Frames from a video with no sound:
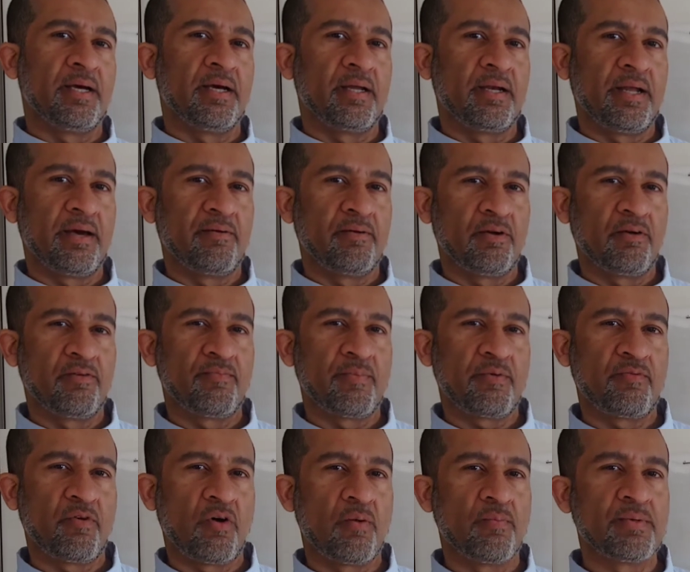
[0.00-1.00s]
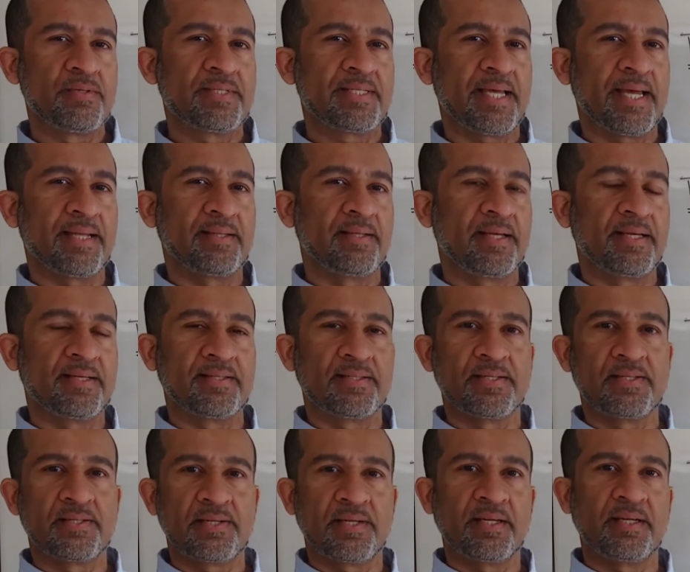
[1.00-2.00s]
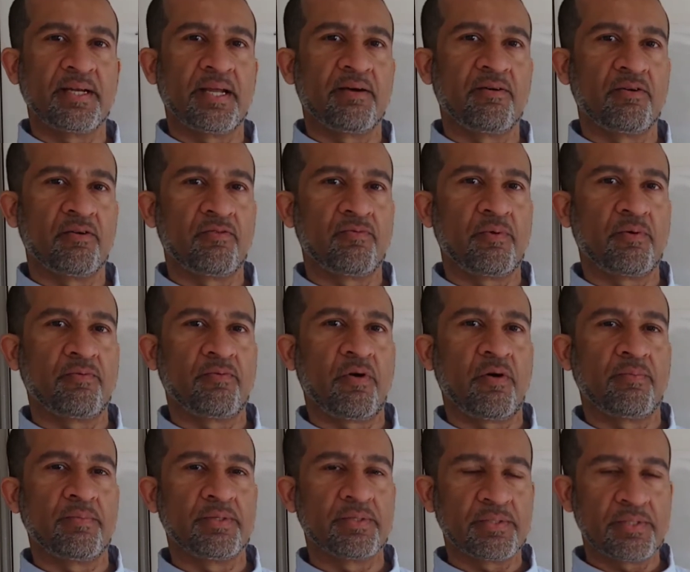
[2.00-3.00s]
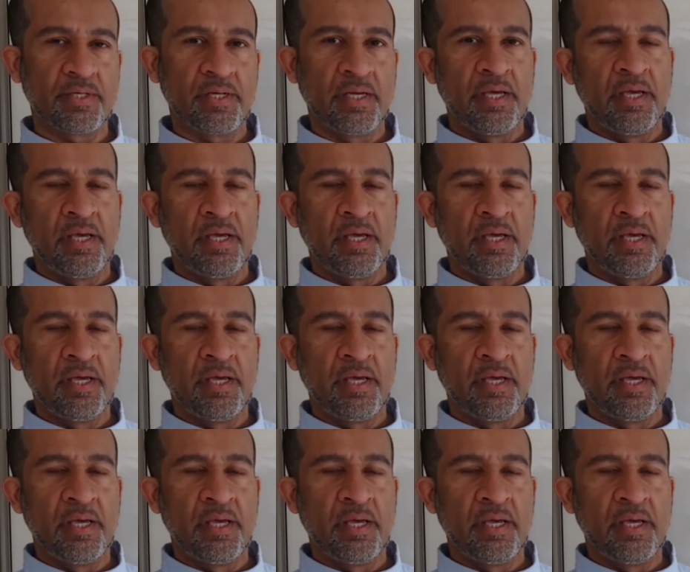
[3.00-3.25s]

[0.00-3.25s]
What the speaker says: level of performance and the existing level of performance.